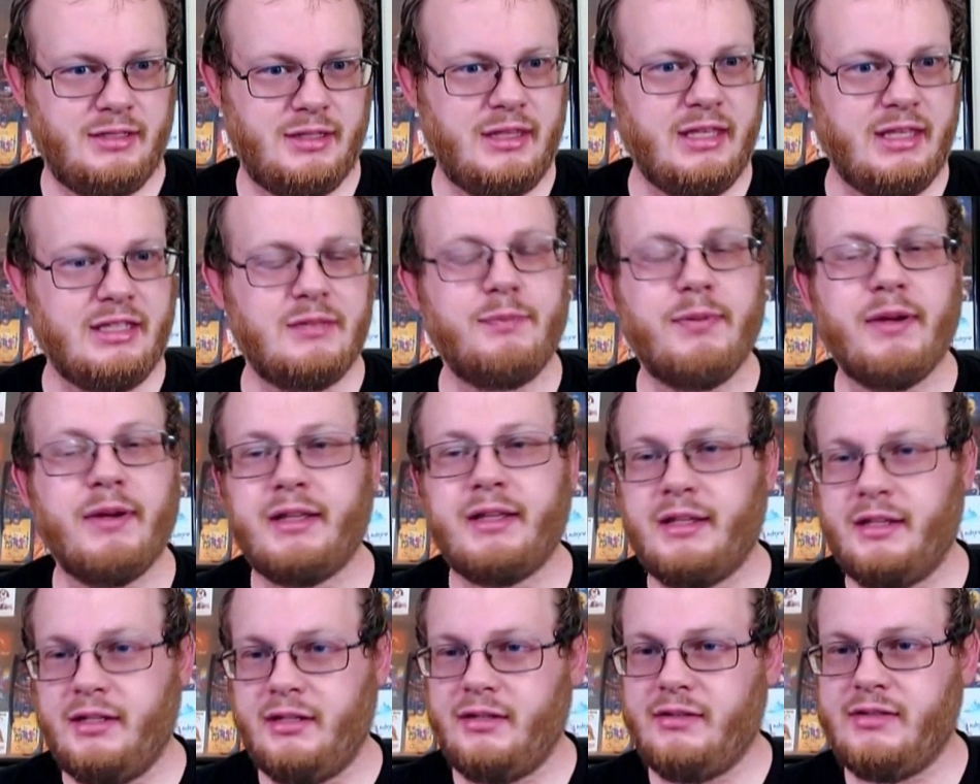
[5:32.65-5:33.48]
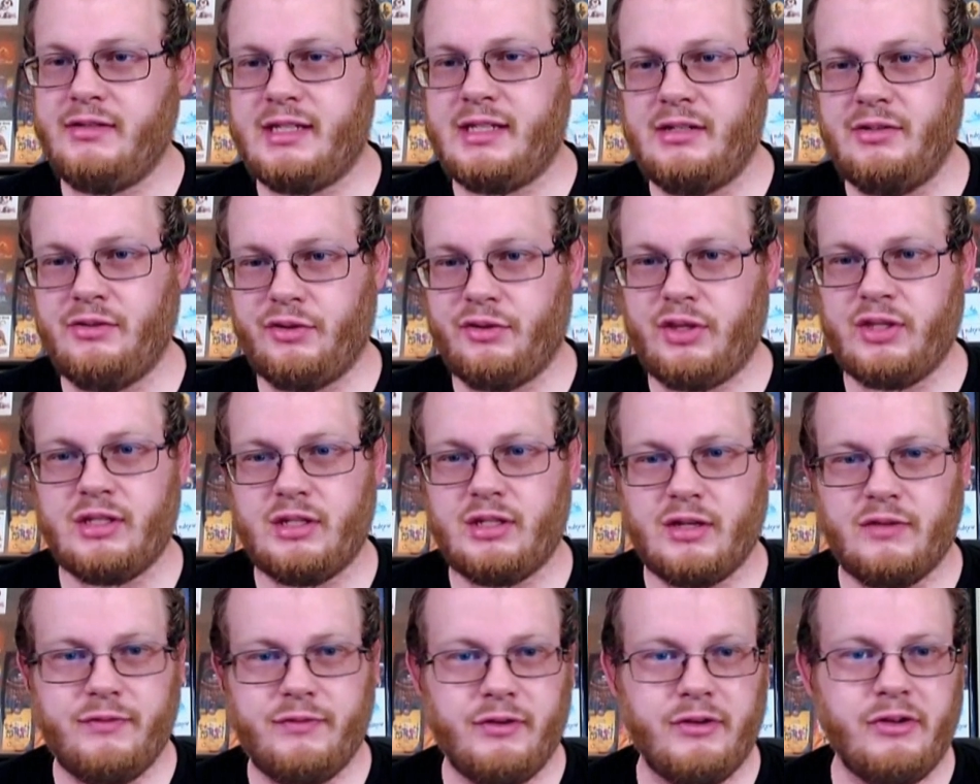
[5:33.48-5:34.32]
They spread the news that North is
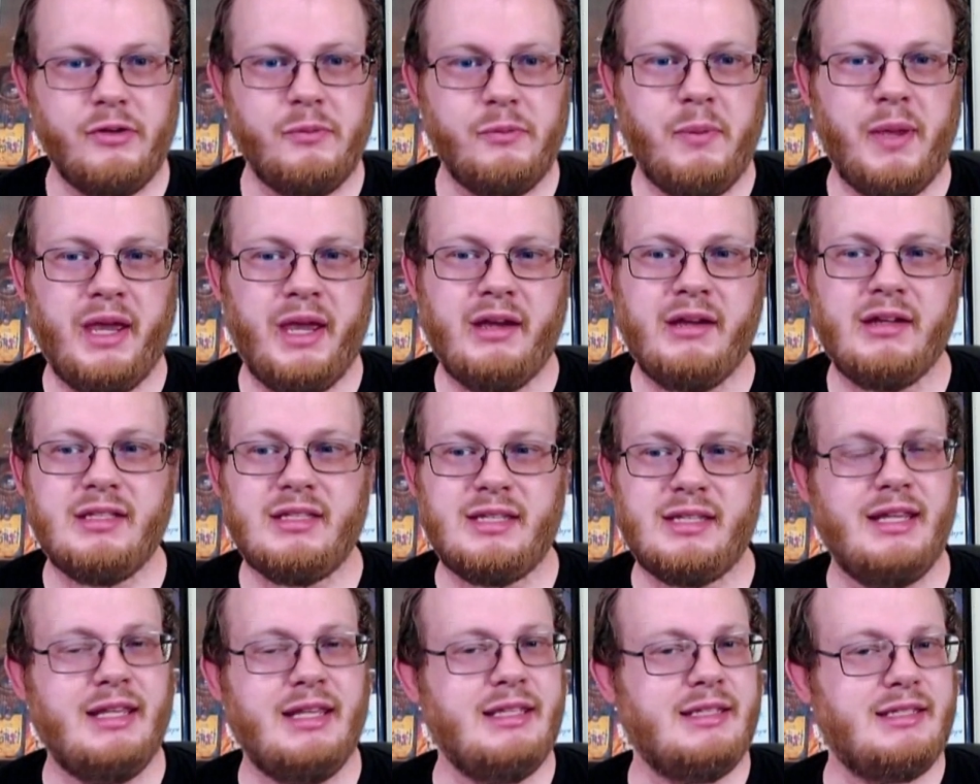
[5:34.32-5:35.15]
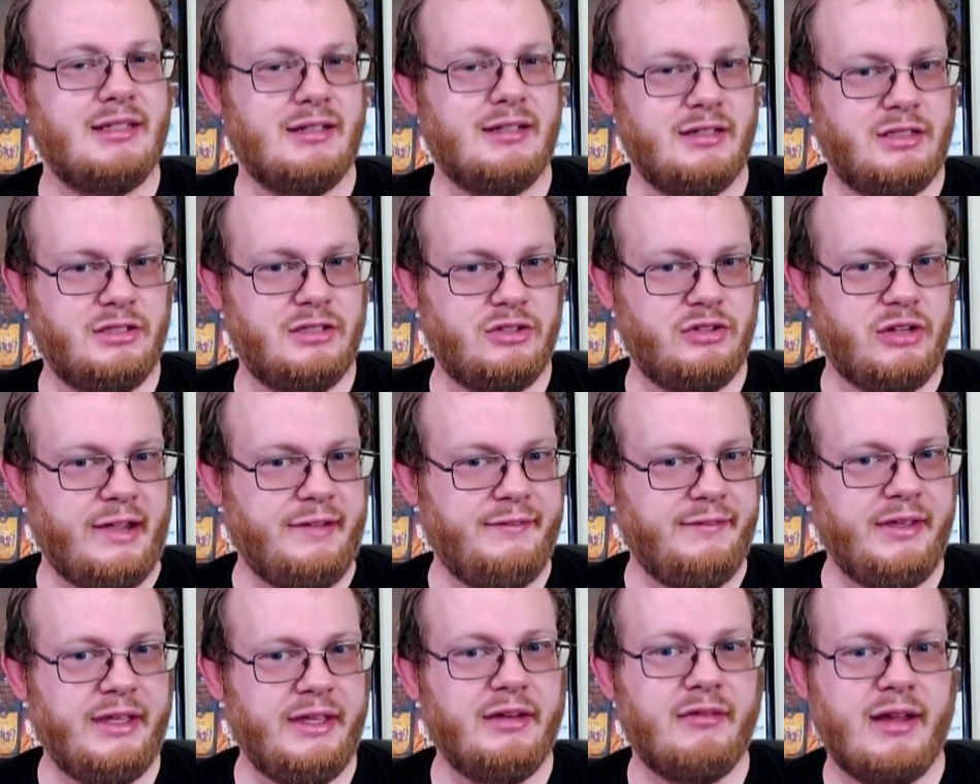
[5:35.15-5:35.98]
looking for new parents, and he starts
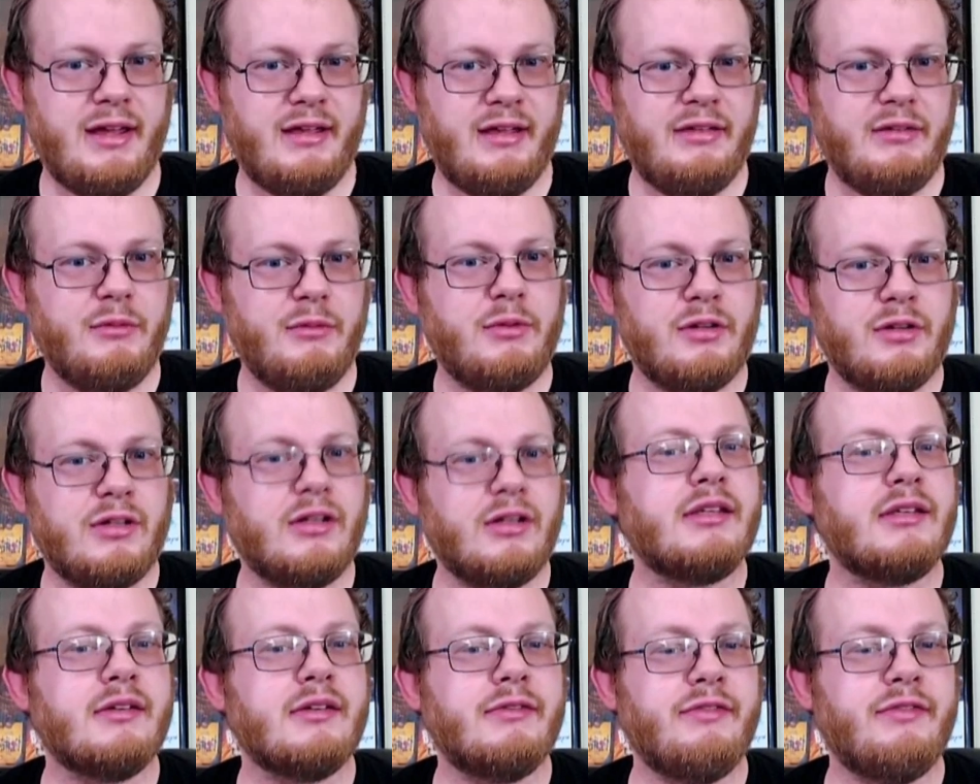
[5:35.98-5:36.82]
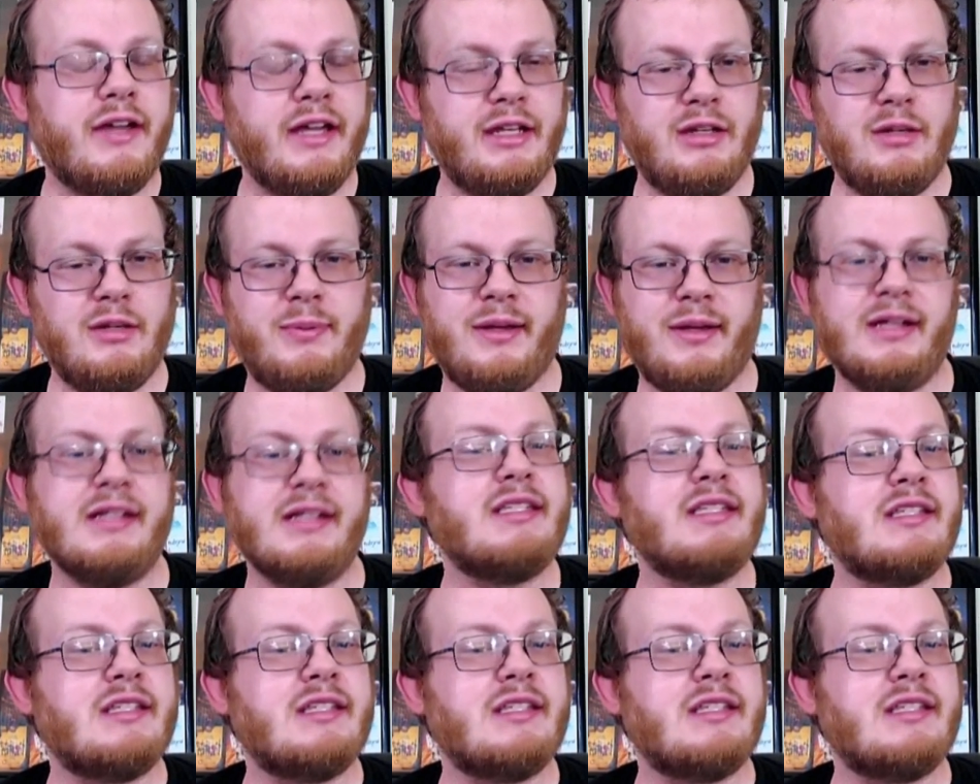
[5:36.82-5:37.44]
traveling around the world to find new parents.